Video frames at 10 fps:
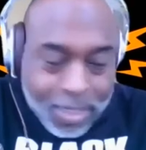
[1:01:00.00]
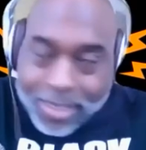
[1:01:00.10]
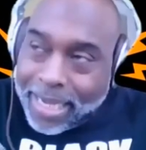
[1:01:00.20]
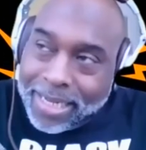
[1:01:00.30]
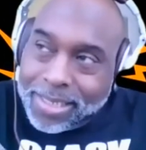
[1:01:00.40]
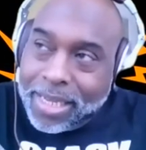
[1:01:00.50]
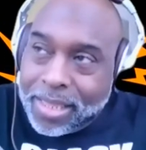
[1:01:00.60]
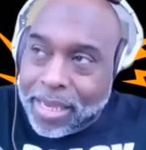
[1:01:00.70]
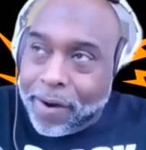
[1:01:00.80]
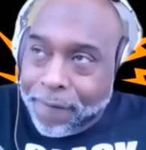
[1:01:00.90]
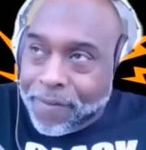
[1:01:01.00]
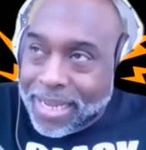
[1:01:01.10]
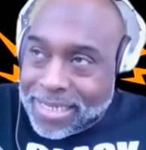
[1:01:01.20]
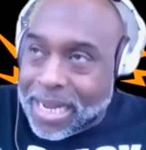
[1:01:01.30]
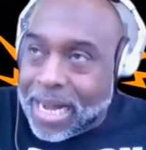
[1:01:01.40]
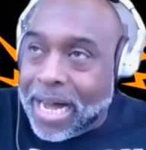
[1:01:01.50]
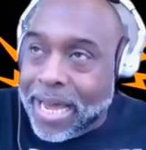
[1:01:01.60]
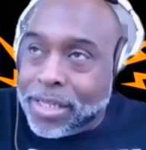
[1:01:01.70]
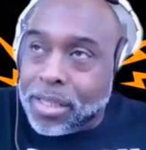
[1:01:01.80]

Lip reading: because they didn't see their fate tied